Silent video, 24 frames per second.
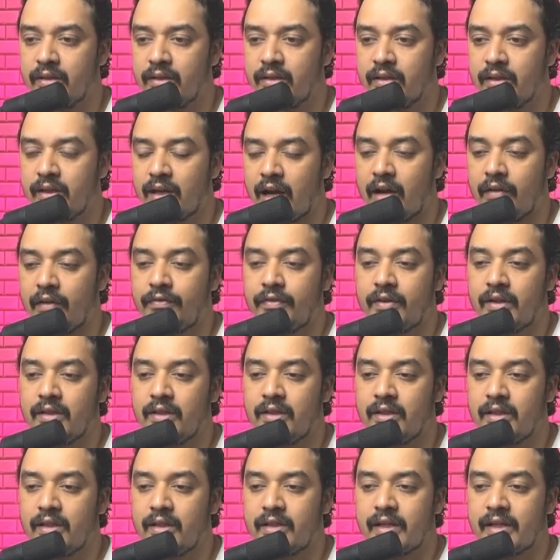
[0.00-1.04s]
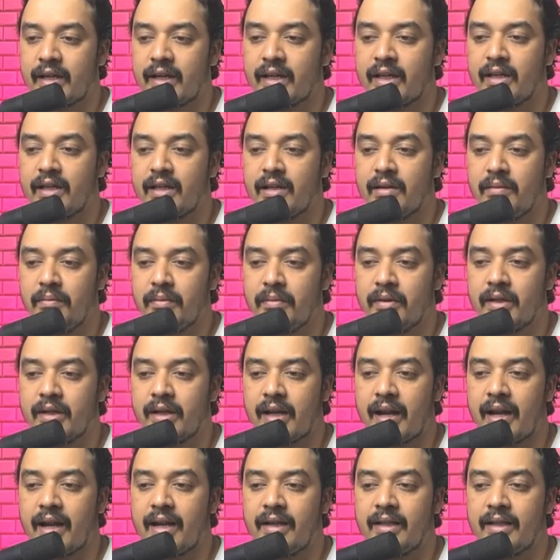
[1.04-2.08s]
after the tracking number,
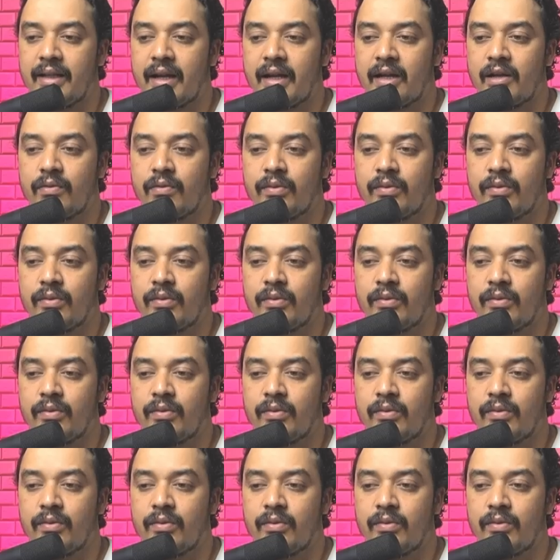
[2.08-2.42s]
and that